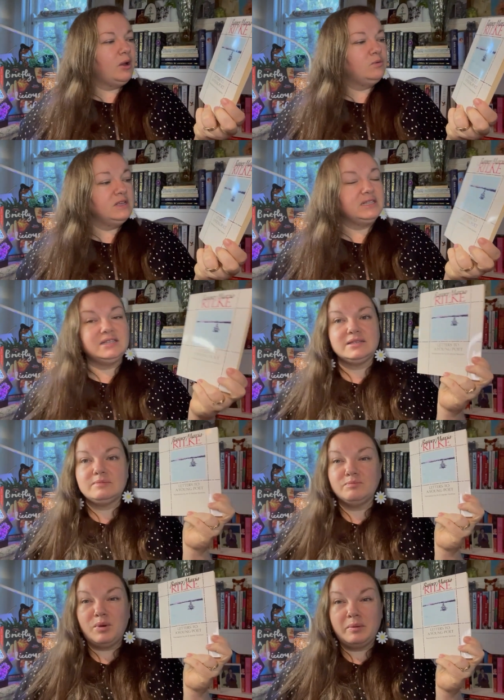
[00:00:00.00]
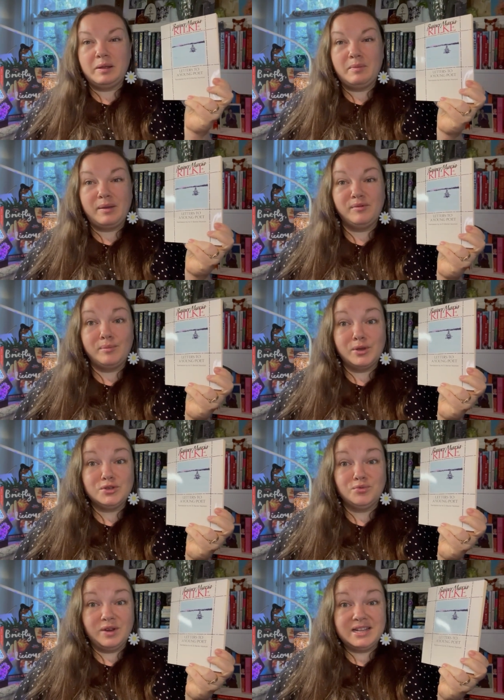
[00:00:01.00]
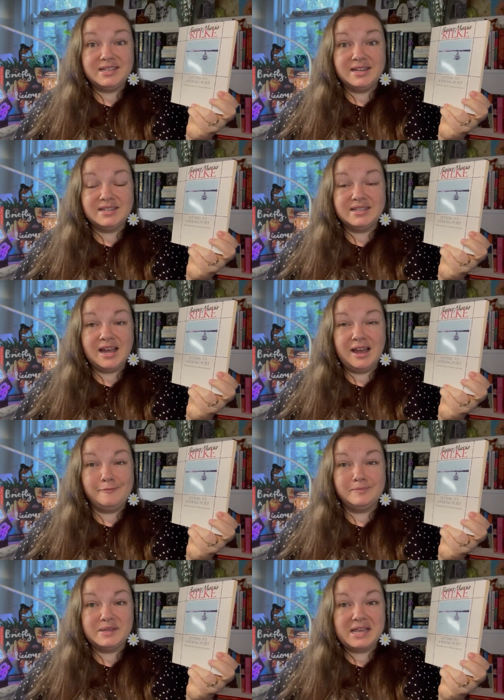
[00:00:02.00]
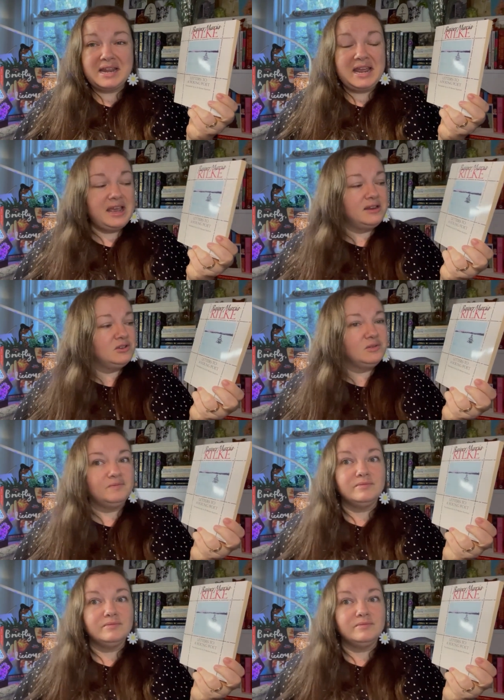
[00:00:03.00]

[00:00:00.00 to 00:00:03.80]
this is probably my most recent um, secondhand